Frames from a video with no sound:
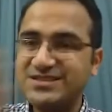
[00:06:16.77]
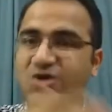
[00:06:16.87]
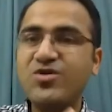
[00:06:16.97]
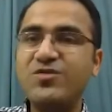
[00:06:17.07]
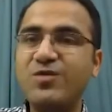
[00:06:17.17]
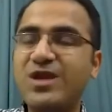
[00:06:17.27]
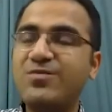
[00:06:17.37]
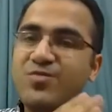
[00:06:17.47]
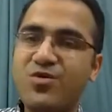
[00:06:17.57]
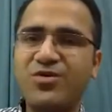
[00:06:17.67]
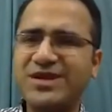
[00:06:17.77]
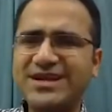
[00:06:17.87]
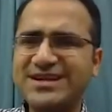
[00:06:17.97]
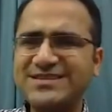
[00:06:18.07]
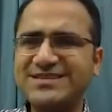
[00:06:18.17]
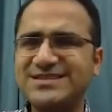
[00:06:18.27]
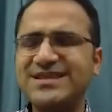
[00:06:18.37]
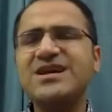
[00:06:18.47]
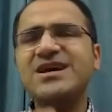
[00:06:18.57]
now developed bronchiectasis.